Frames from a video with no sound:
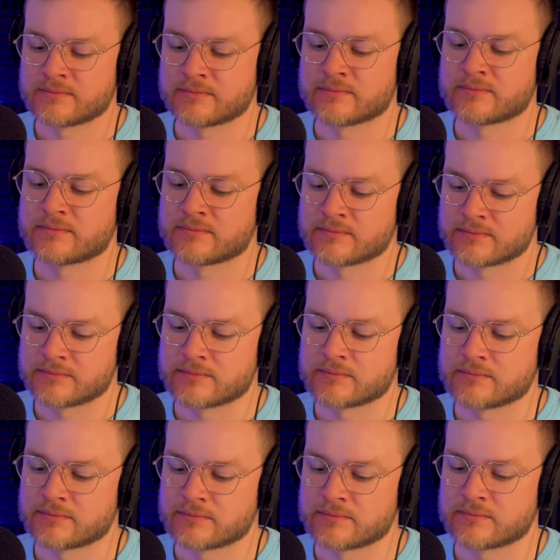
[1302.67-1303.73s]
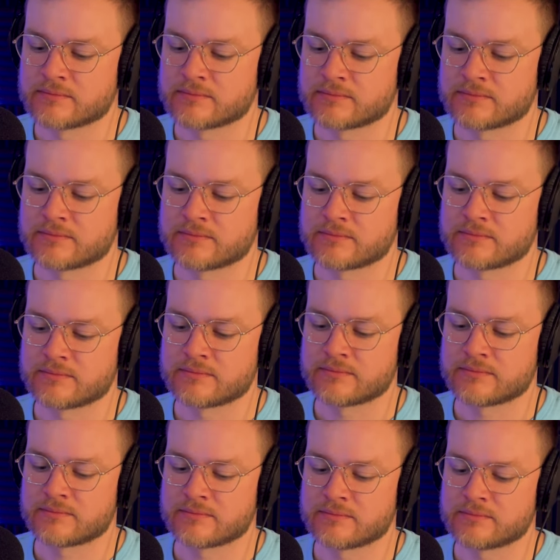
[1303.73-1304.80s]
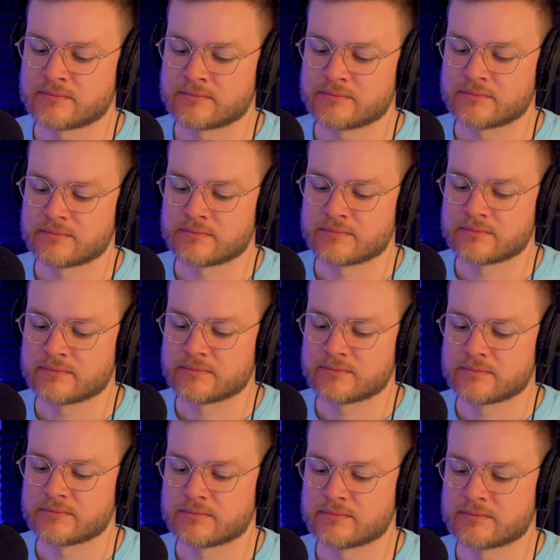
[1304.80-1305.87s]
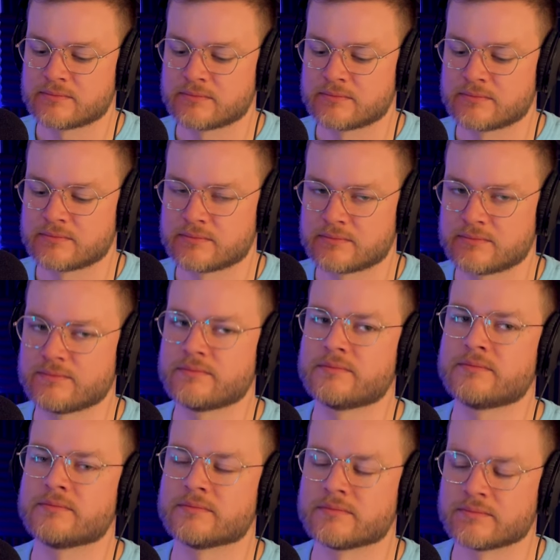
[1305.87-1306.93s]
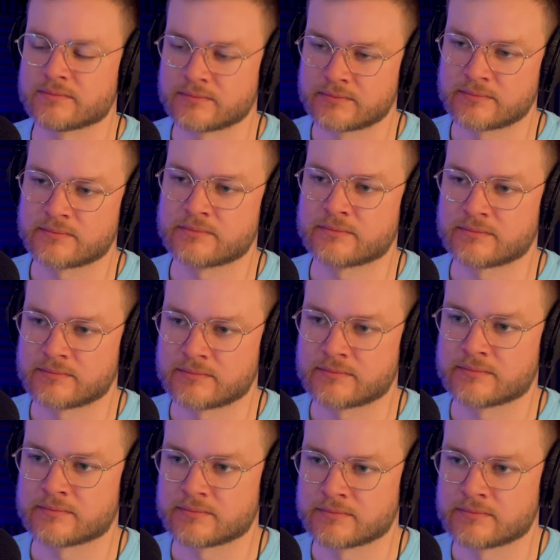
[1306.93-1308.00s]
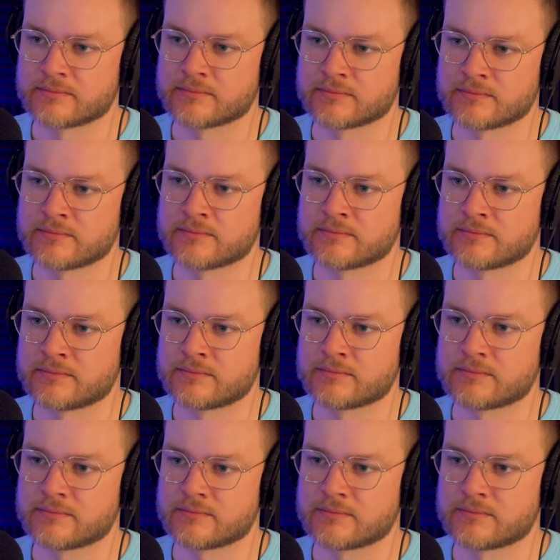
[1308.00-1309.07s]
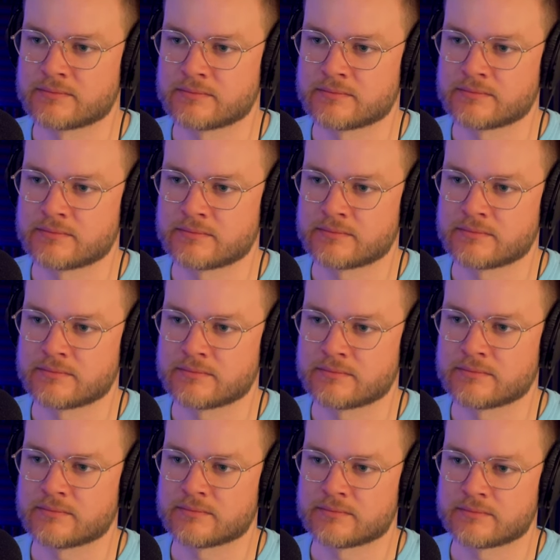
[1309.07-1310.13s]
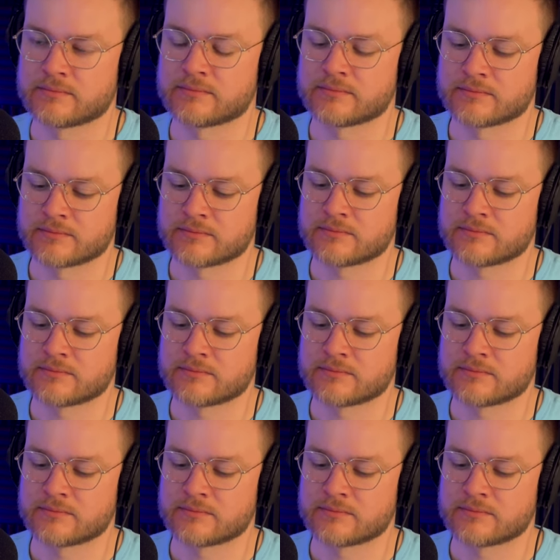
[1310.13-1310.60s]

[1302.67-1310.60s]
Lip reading: The person shown says nothing.